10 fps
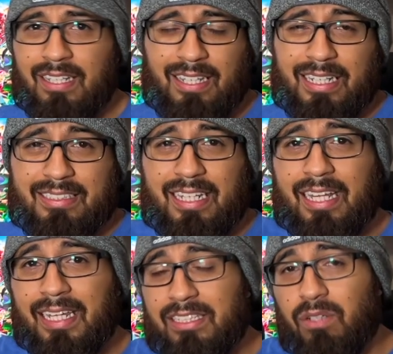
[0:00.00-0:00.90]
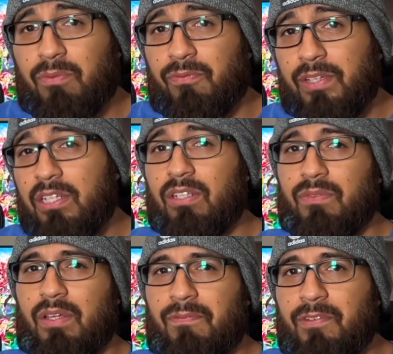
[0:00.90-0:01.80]
Like I said, I like the feel of
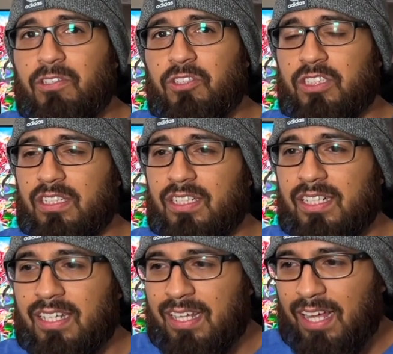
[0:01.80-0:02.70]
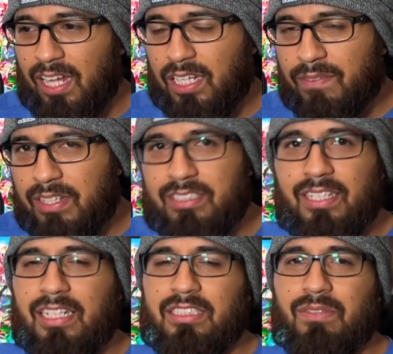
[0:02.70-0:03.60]
it. It feels good. I love the
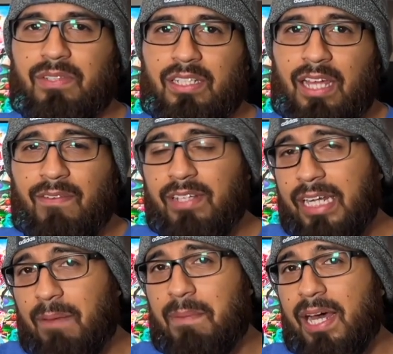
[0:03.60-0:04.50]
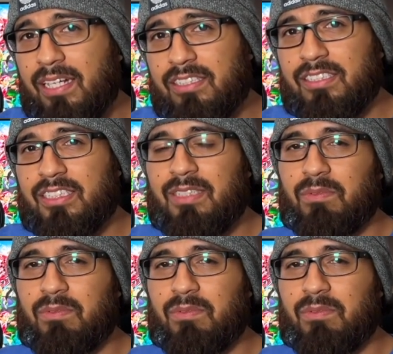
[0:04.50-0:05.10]
aesthetics of it. Everything about it just seems